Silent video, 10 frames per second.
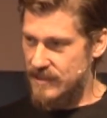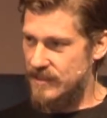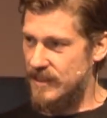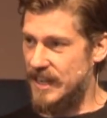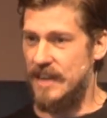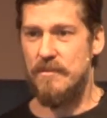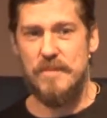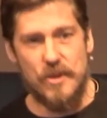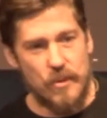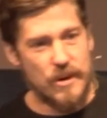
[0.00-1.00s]
Then give Him
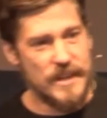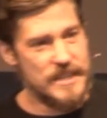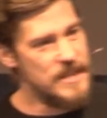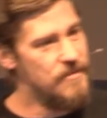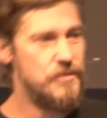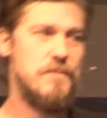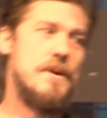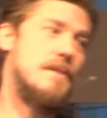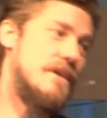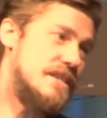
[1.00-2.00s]
your worries. I have to
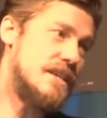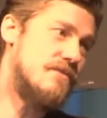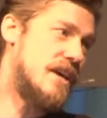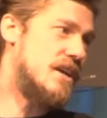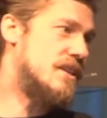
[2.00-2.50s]
remind myself that all the